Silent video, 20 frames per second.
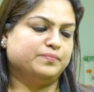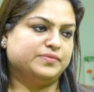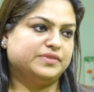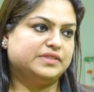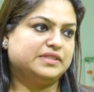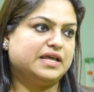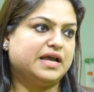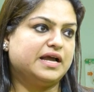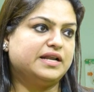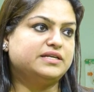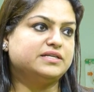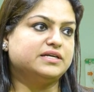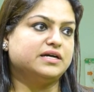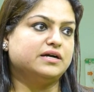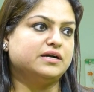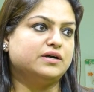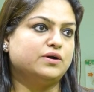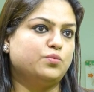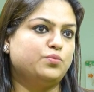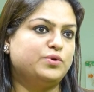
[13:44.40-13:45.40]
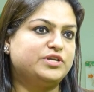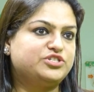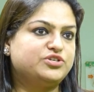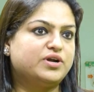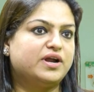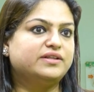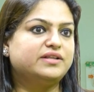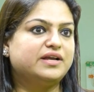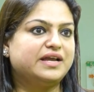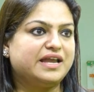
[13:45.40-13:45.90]
that which
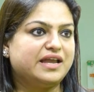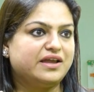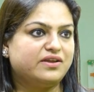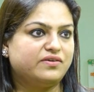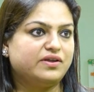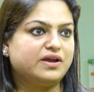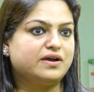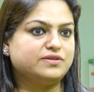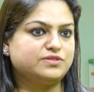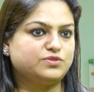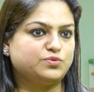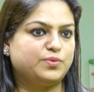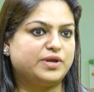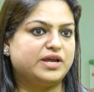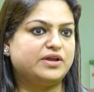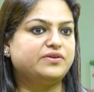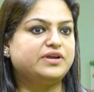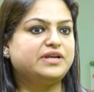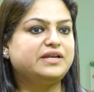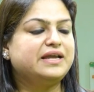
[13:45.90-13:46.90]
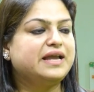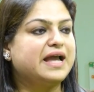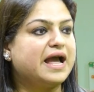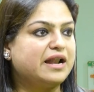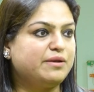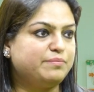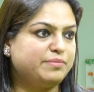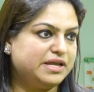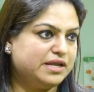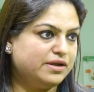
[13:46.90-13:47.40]
are the areas where it
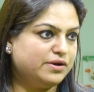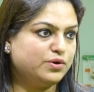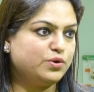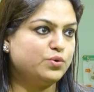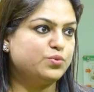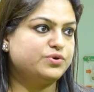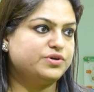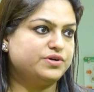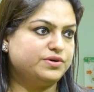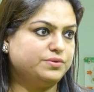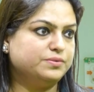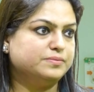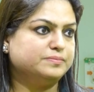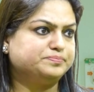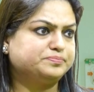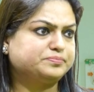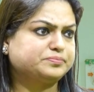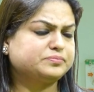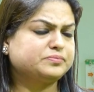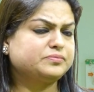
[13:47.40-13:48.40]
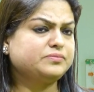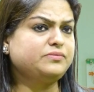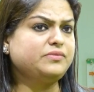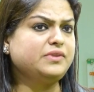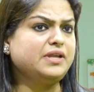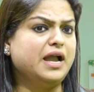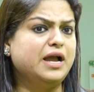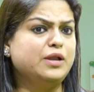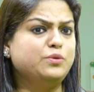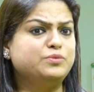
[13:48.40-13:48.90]
can be included
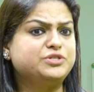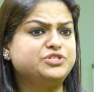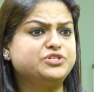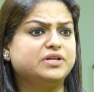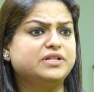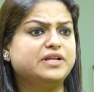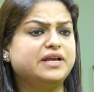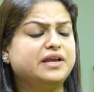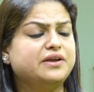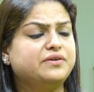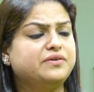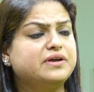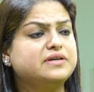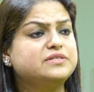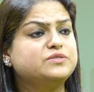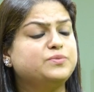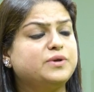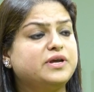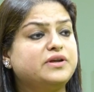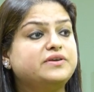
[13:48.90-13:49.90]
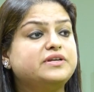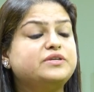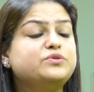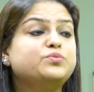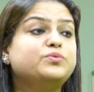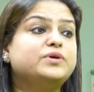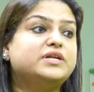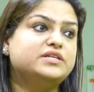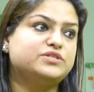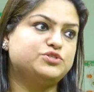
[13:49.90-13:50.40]
and which are the areas where it
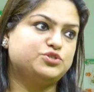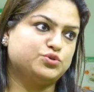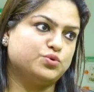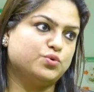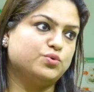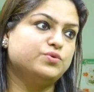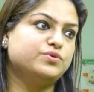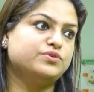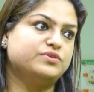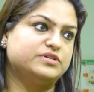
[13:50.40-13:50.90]
will show good